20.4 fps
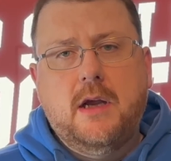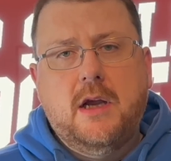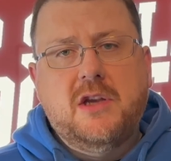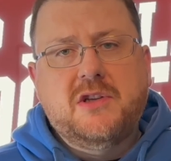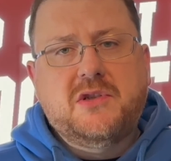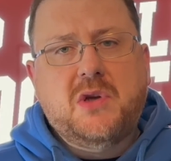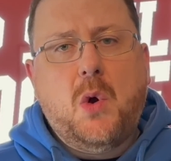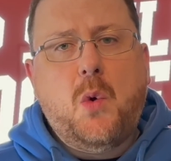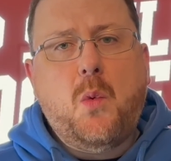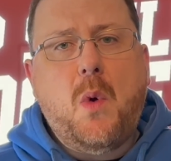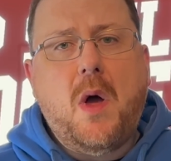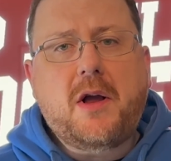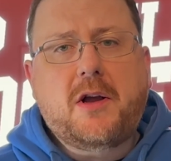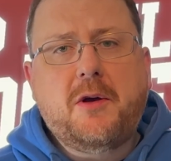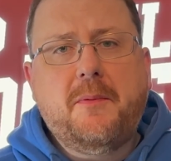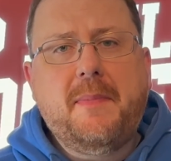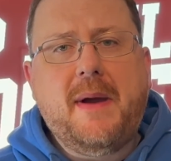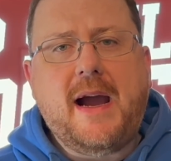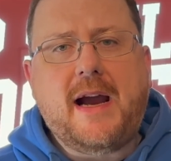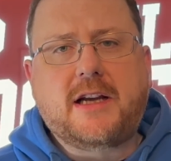So
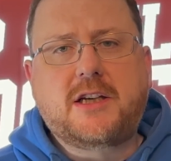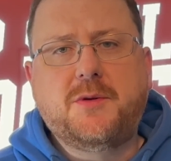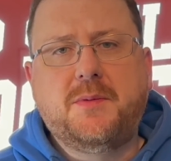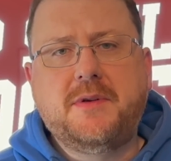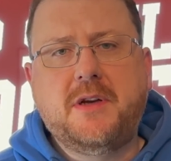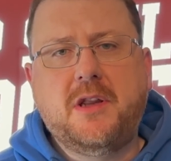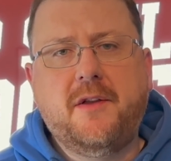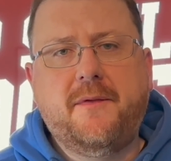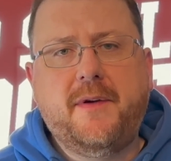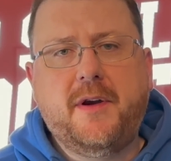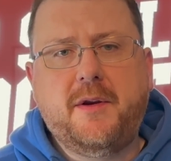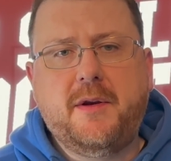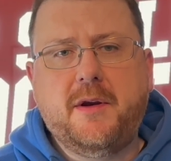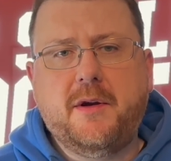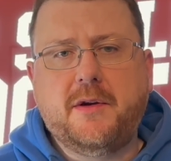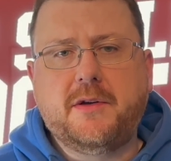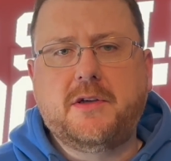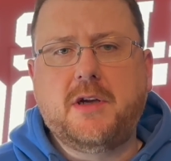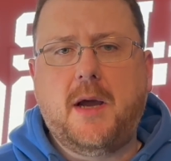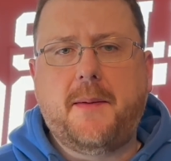welcome back to another video
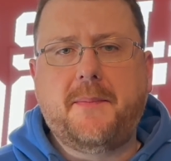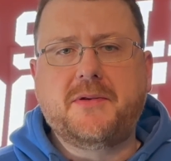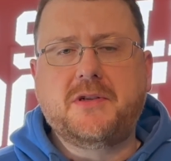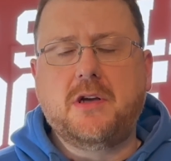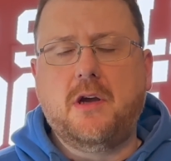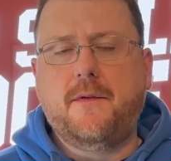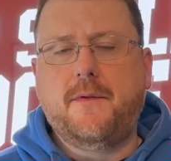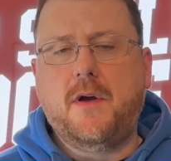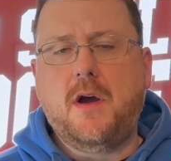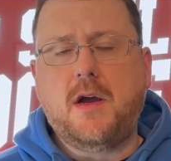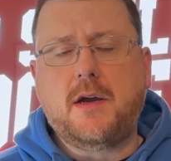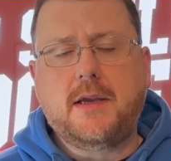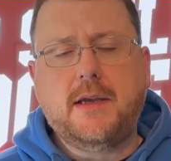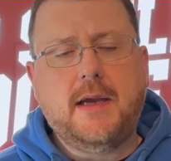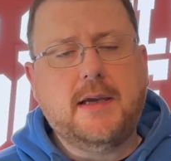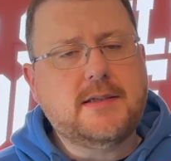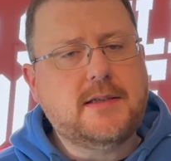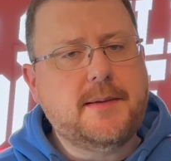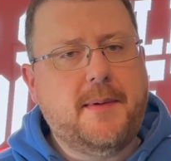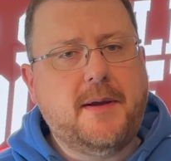here at Top Shelf Hockey.
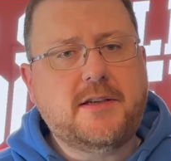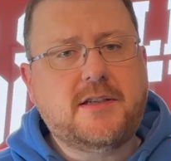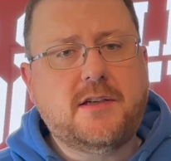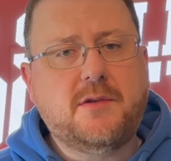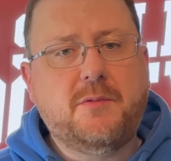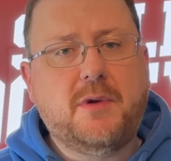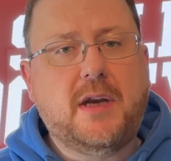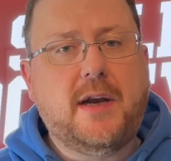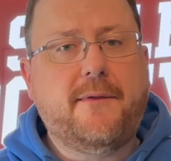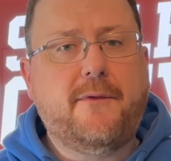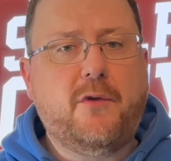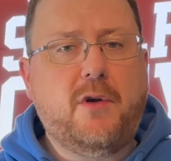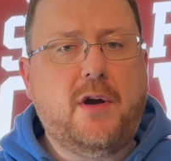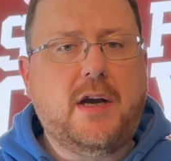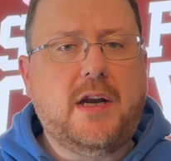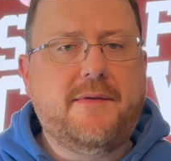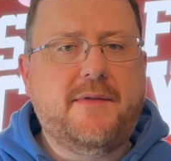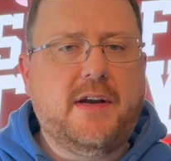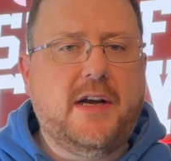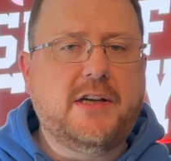As I mentioned, we get a
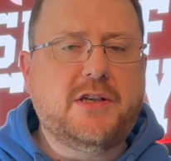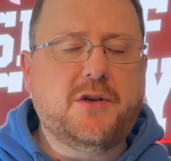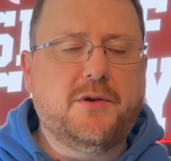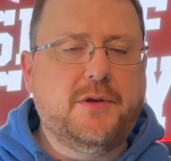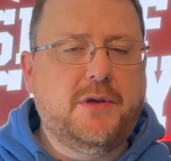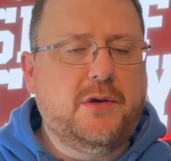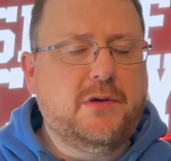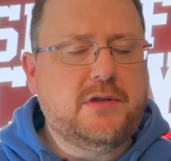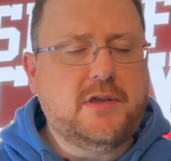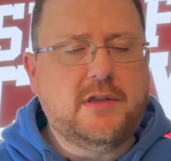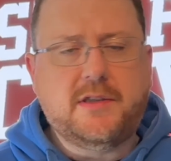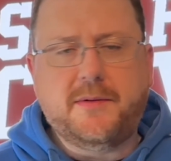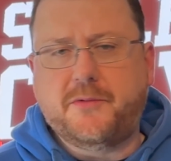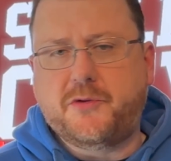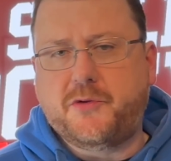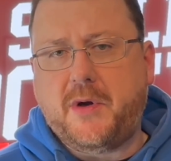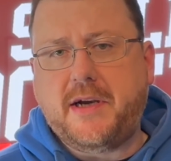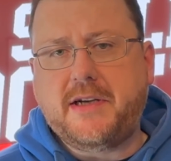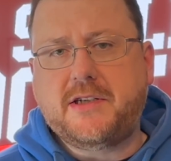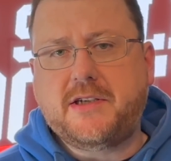variety of NHL news and some
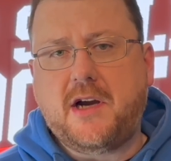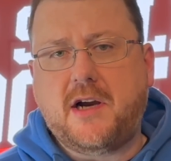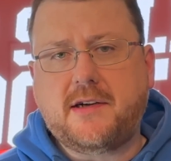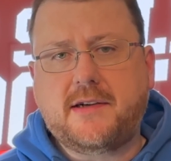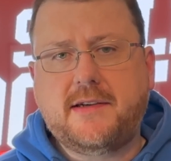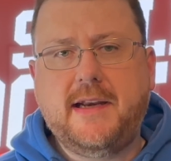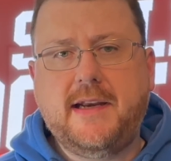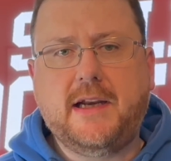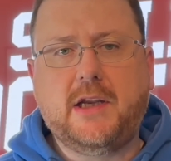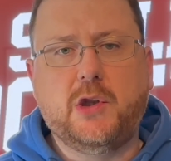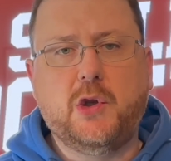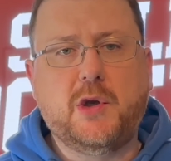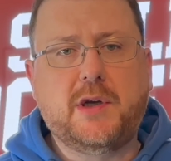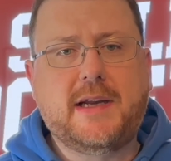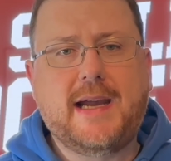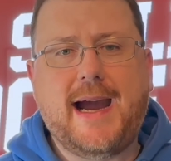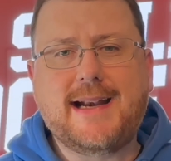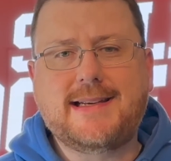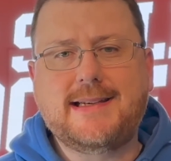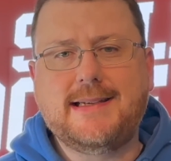trade talk to take a
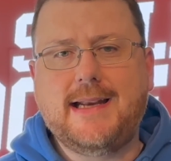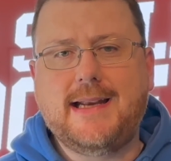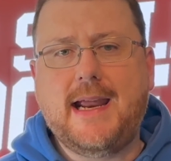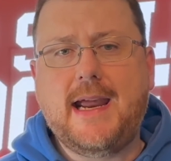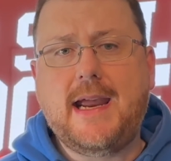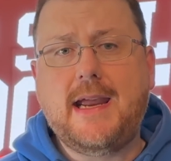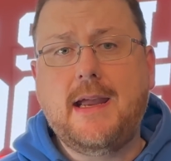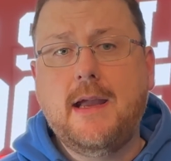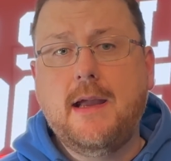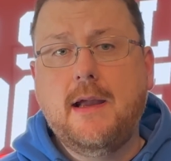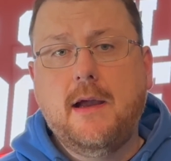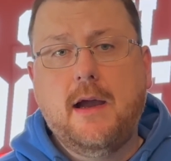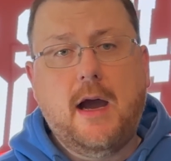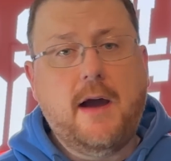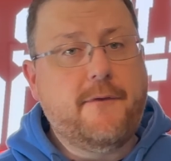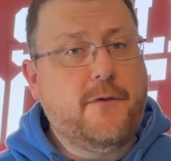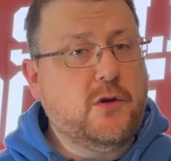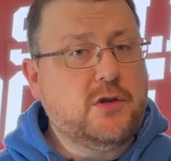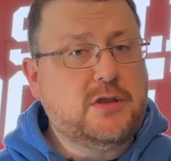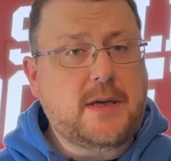look at today. Uh,
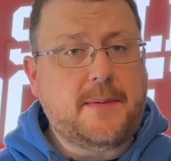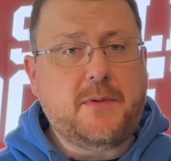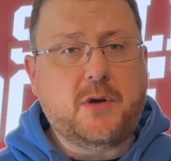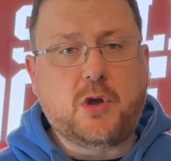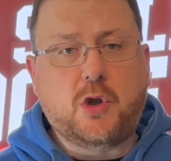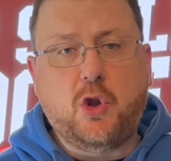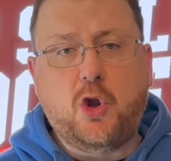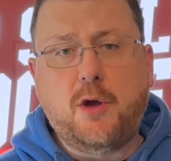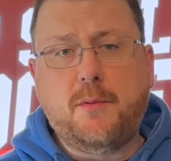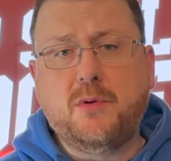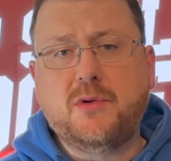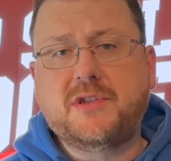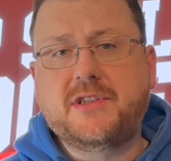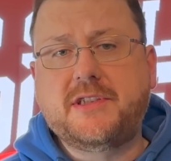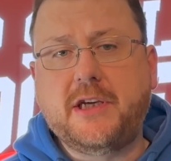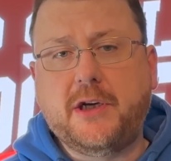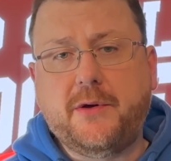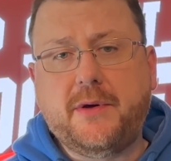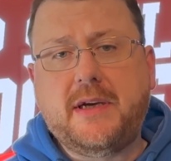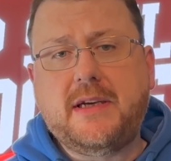first up, the Global
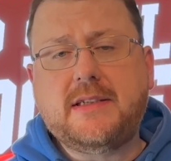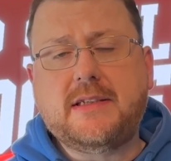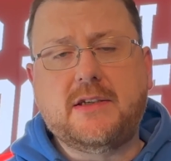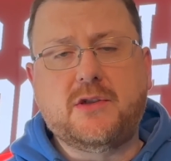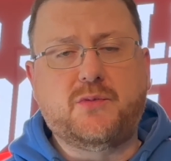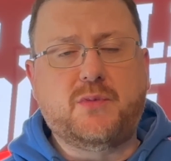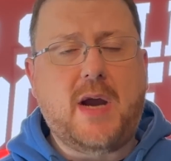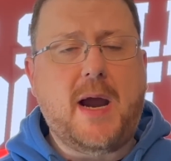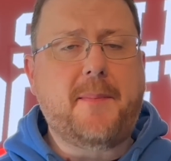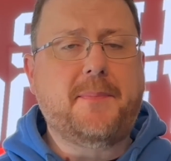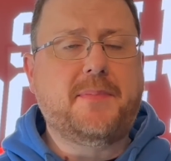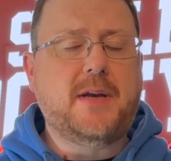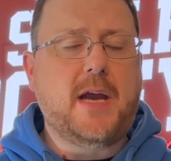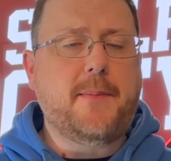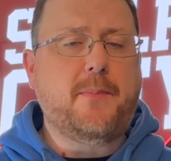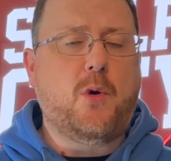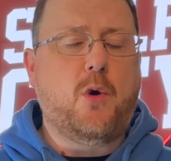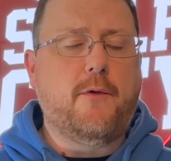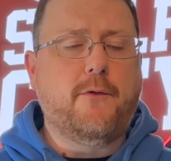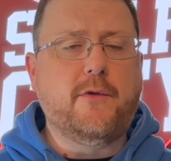Series has wrapped
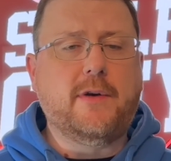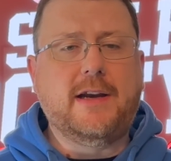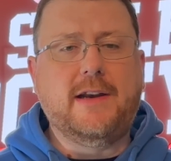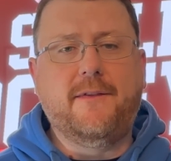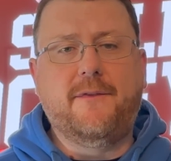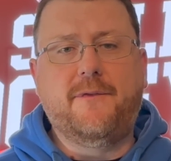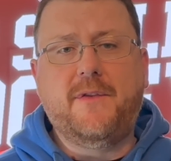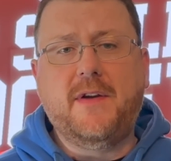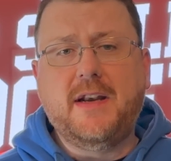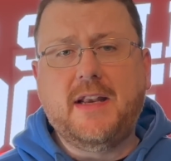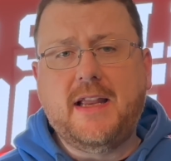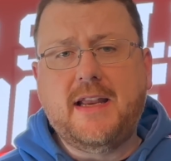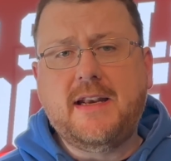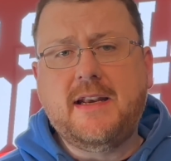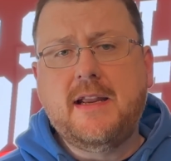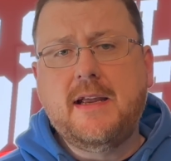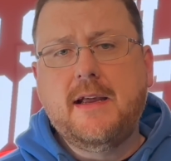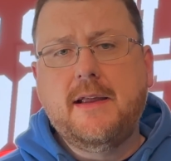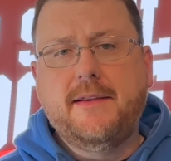up over in Finland.